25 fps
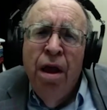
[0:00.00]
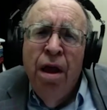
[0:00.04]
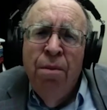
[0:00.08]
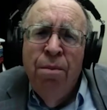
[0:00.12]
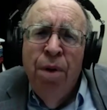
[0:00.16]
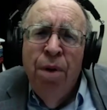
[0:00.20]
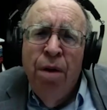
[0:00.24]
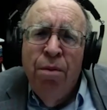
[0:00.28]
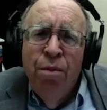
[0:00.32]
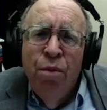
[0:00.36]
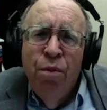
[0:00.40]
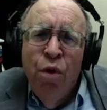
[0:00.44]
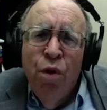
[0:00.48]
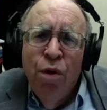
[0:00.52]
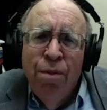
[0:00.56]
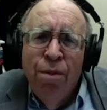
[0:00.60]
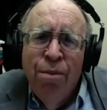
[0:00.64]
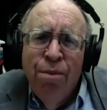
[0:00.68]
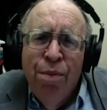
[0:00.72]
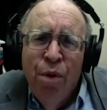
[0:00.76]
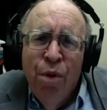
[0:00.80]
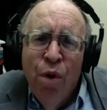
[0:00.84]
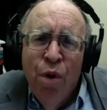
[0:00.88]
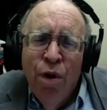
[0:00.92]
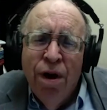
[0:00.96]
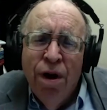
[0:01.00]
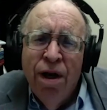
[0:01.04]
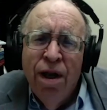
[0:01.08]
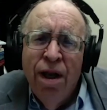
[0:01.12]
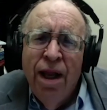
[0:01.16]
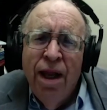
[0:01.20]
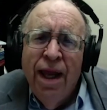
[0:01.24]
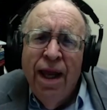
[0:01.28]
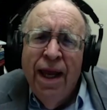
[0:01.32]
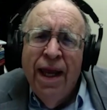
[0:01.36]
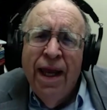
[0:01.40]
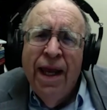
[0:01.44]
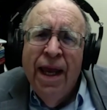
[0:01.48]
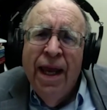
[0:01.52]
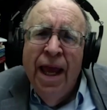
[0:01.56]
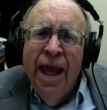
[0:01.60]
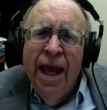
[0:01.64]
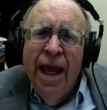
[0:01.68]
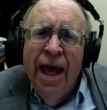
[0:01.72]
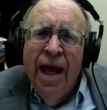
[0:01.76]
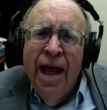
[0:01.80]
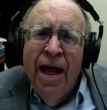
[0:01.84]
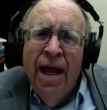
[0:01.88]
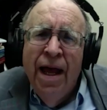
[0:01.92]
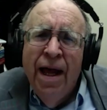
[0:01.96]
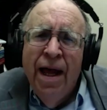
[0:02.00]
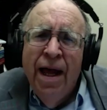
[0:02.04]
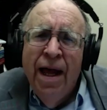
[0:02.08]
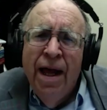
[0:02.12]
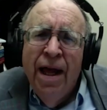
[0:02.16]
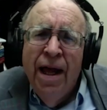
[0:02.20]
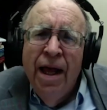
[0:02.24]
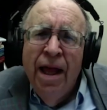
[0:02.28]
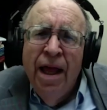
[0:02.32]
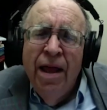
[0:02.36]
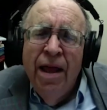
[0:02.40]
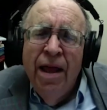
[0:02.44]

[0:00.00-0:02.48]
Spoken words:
but more importantly, and